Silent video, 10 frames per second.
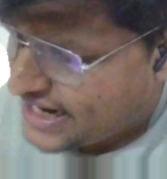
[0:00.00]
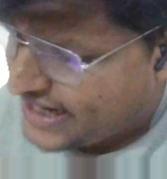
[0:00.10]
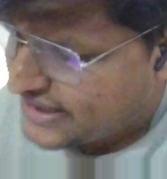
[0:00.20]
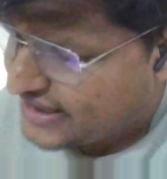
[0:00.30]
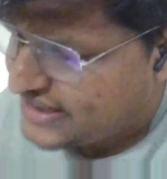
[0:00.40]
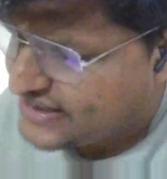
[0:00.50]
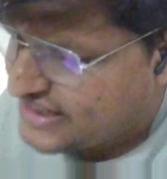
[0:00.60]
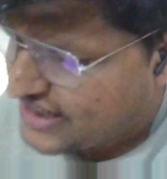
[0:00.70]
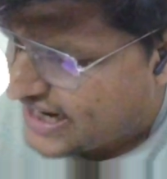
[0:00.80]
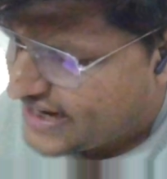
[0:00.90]

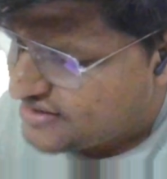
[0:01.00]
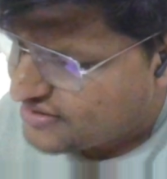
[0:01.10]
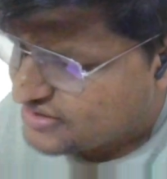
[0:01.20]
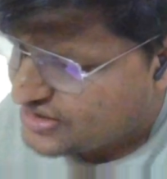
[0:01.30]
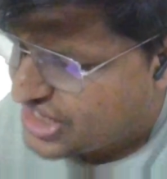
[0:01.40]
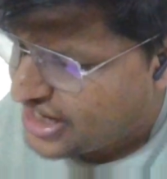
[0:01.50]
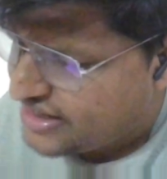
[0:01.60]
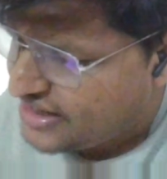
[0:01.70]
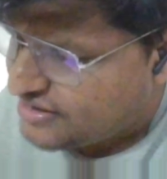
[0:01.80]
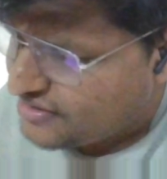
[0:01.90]
encouraging ride
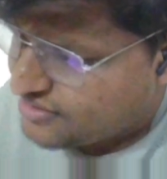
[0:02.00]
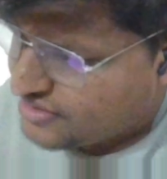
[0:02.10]
sharing,